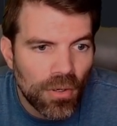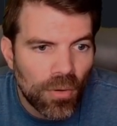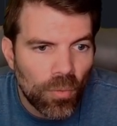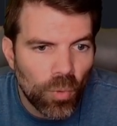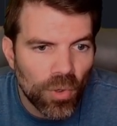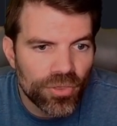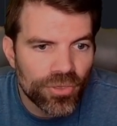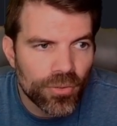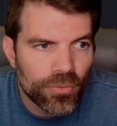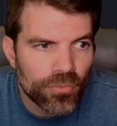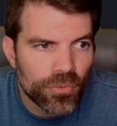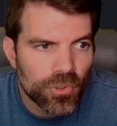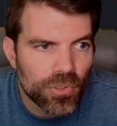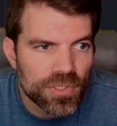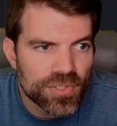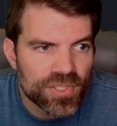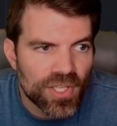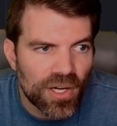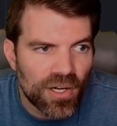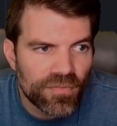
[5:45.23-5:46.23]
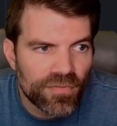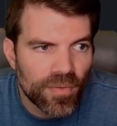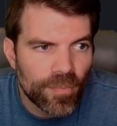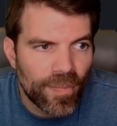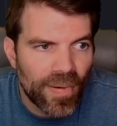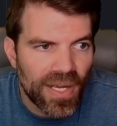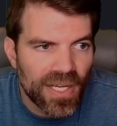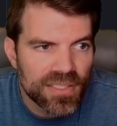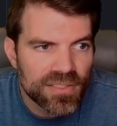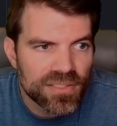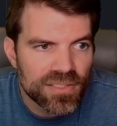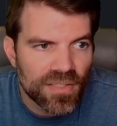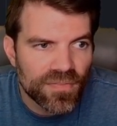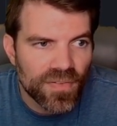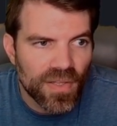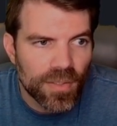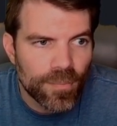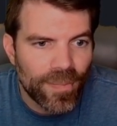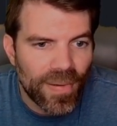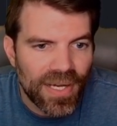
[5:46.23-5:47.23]
what the rules are for buying stuff
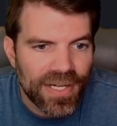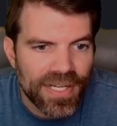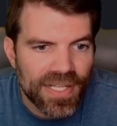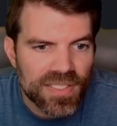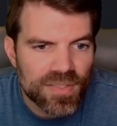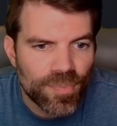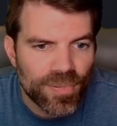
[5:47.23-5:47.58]
like Binance,